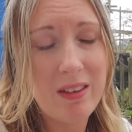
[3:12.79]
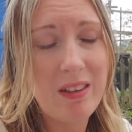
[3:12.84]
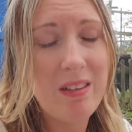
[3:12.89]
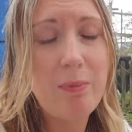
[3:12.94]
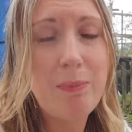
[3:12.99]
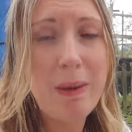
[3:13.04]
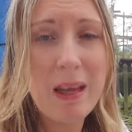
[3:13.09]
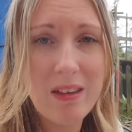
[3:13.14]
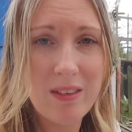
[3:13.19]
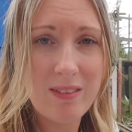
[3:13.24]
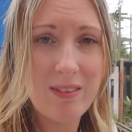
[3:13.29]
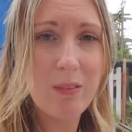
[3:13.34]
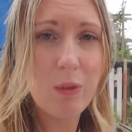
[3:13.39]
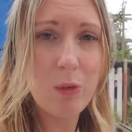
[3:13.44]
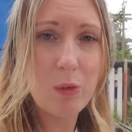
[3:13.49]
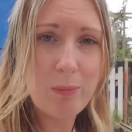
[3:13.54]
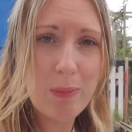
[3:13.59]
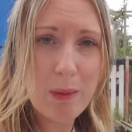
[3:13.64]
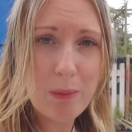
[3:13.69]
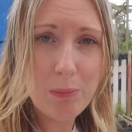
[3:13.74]
This bed has
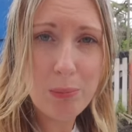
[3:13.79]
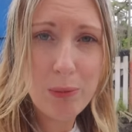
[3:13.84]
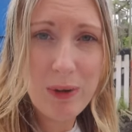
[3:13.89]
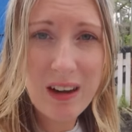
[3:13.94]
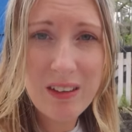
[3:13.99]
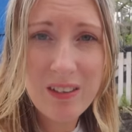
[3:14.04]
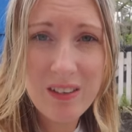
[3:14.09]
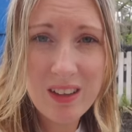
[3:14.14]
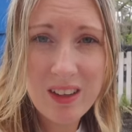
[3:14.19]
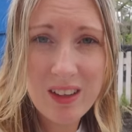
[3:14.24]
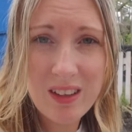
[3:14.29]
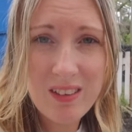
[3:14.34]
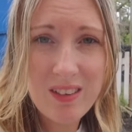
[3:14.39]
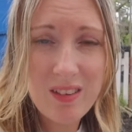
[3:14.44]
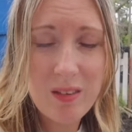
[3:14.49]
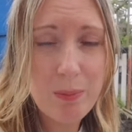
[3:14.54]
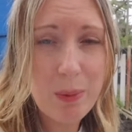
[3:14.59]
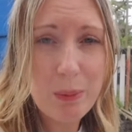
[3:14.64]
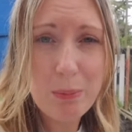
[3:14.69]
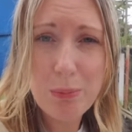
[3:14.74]
sort of been brassicas.
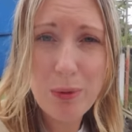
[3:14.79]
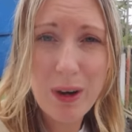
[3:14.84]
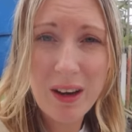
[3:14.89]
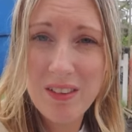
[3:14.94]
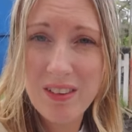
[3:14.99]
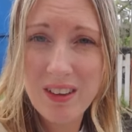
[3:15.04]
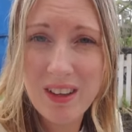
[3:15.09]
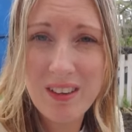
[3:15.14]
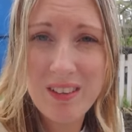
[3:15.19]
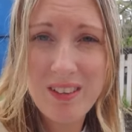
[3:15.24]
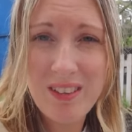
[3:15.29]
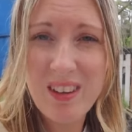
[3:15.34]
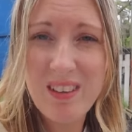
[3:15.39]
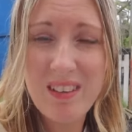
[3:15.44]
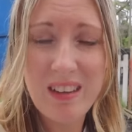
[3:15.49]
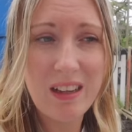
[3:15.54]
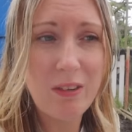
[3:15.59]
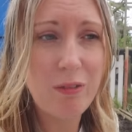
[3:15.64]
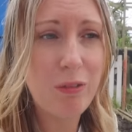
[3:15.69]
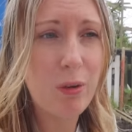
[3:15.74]
It's been brassica
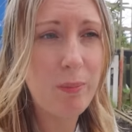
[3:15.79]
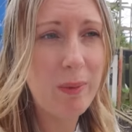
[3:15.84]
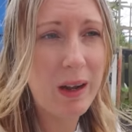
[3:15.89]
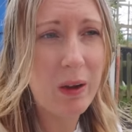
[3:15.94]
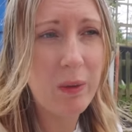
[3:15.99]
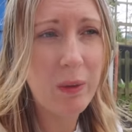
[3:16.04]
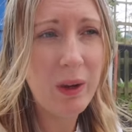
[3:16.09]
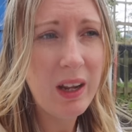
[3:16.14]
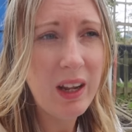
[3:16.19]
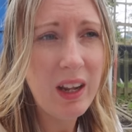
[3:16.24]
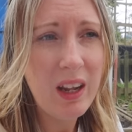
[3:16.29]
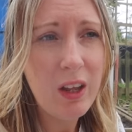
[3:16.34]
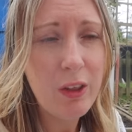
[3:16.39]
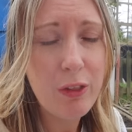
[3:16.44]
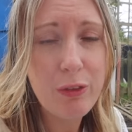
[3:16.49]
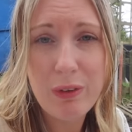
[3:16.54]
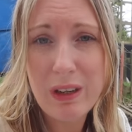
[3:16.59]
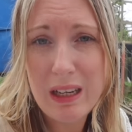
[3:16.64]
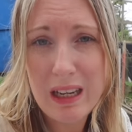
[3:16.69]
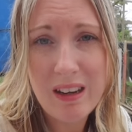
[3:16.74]
city for about
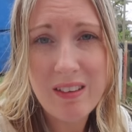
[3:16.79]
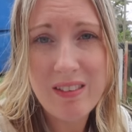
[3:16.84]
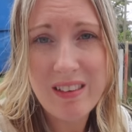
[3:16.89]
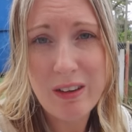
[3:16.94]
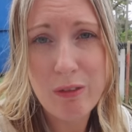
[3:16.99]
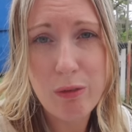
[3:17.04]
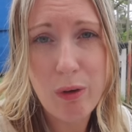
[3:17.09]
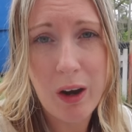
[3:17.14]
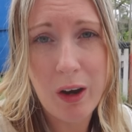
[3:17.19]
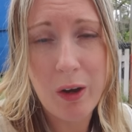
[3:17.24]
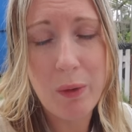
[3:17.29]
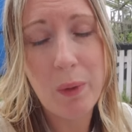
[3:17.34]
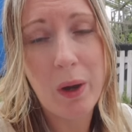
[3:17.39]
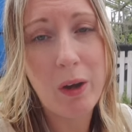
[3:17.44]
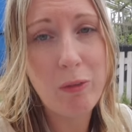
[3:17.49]
3 years in a row.